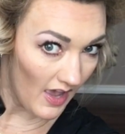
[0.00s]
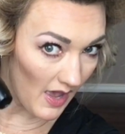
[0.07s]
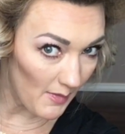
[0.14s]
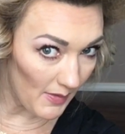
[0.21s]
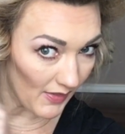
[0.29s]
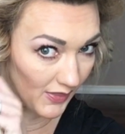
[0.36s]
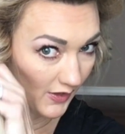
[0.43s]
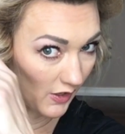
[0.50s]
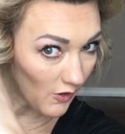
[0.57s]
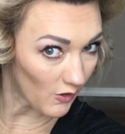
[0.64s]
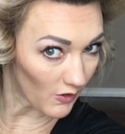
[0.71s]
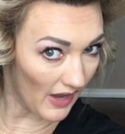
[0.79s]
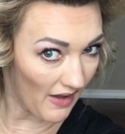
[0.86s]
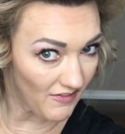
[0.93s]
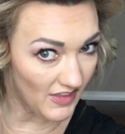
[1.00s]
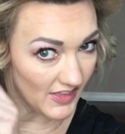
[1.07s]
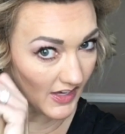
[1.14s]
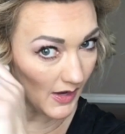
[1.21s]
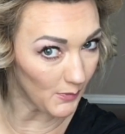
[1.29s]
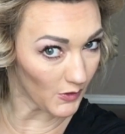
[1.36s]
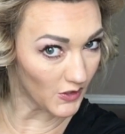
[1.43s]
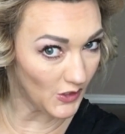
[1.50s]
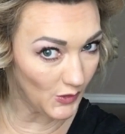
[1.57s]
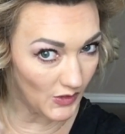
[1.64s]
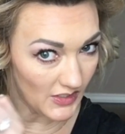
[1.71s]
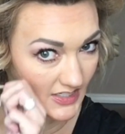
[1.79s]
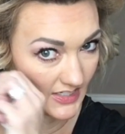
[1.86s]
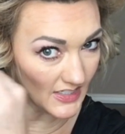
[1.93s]
about the curl having the
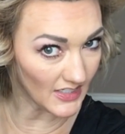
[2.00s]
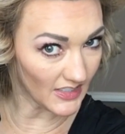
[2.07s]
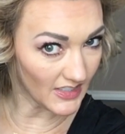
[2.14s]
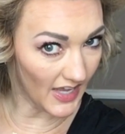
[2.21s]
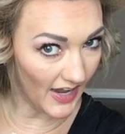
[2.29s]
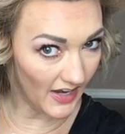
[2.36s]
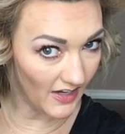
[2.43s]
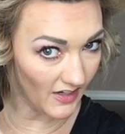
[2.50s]
opportunity to set